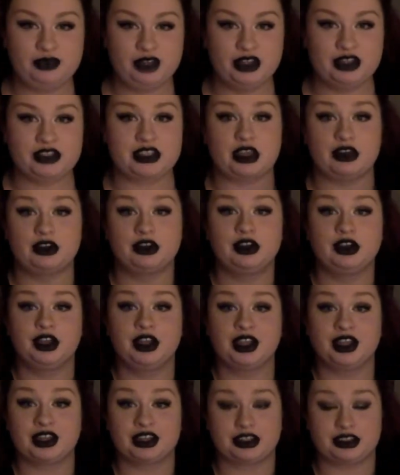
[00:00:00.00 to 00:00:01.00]
So,
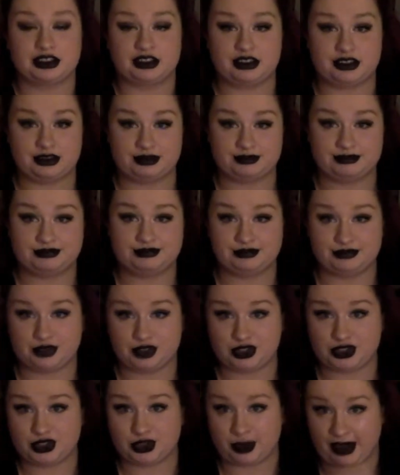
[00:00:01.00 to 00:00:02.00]

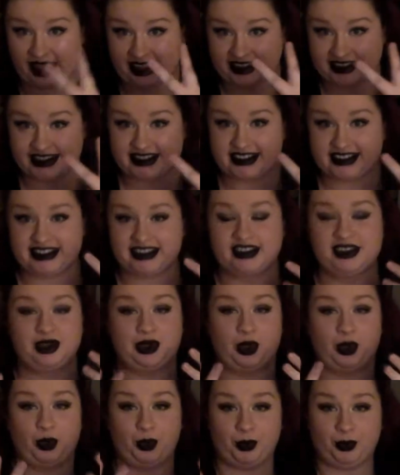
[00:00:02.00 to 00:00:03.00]
twice,
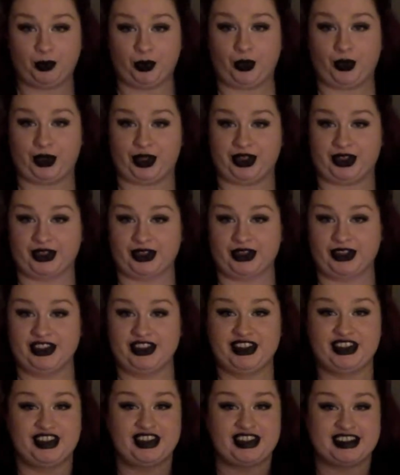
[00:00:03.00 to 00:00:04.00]
boil,
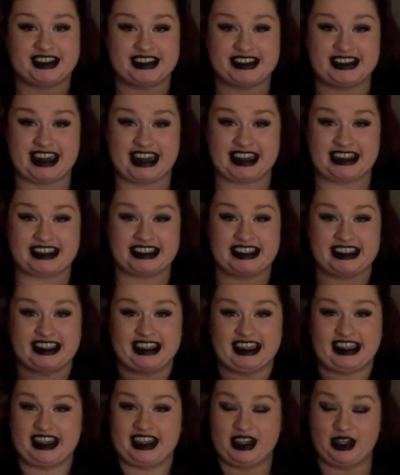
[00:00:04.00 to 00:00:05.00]

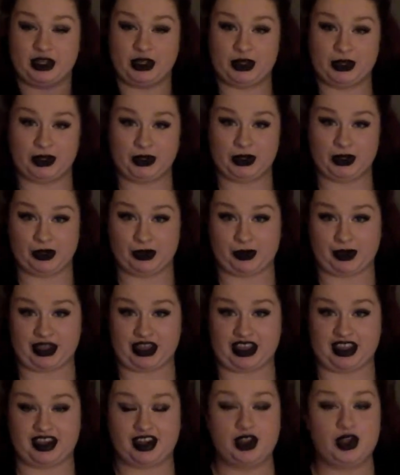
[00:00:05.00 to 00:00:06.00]
dancing,
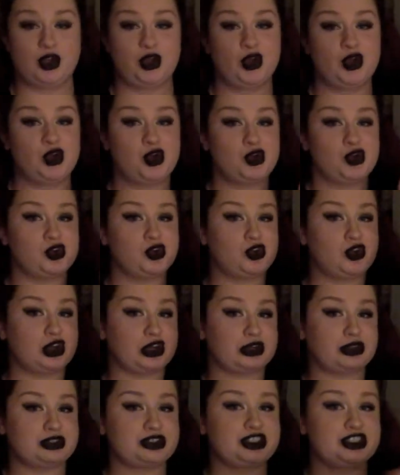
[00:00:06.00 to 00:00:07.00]
queen,
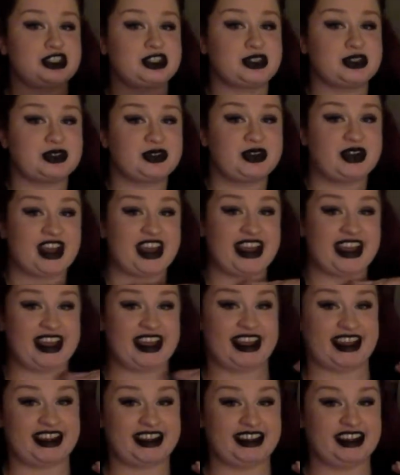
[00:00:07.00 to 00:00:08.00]
go to
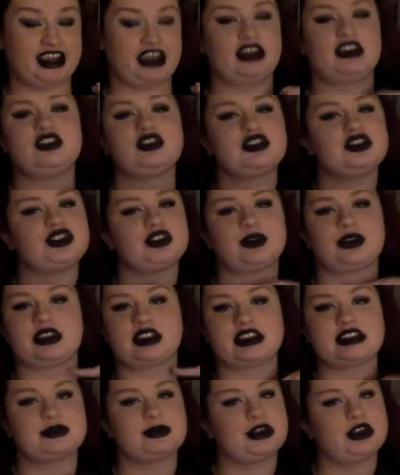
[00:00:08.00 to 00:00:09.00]
head cut. And you can do it
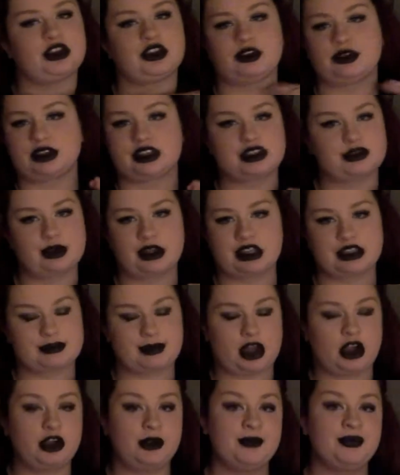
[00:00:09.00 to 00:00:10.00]
this way, you can do it this way, doesn't
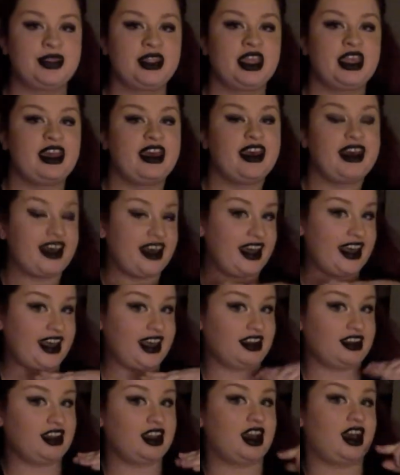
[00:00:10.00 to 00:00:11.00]
matter.
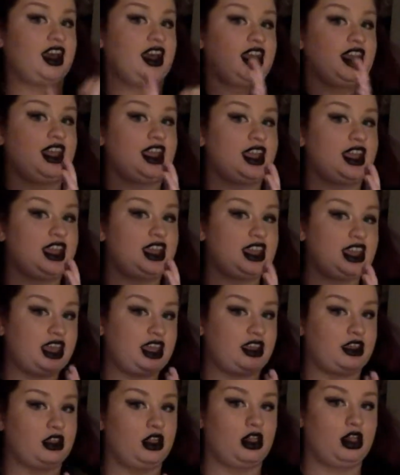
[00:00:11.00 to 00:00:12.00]
Head cut,
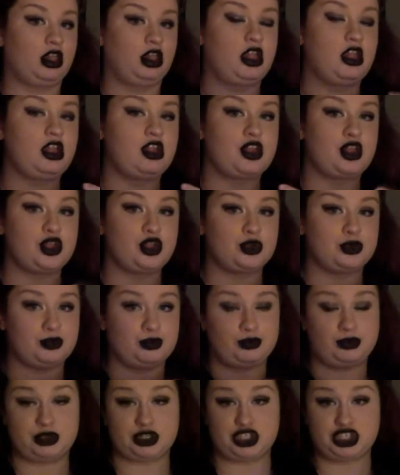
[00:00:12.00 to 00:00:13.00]
kill,
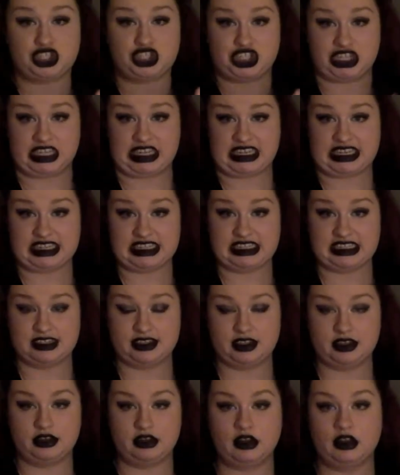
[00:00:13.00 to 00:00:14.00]
machine.
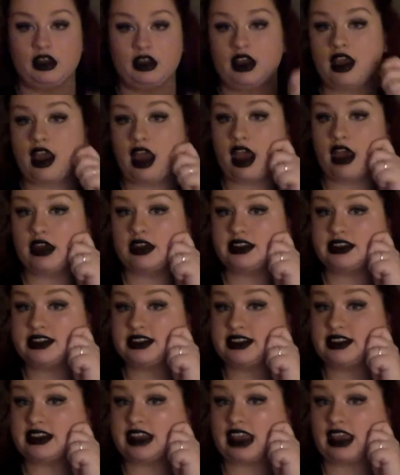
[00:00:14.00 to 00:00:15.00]

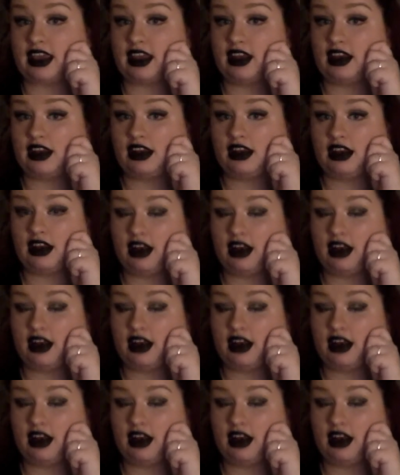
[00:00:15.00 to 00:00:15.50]
Skin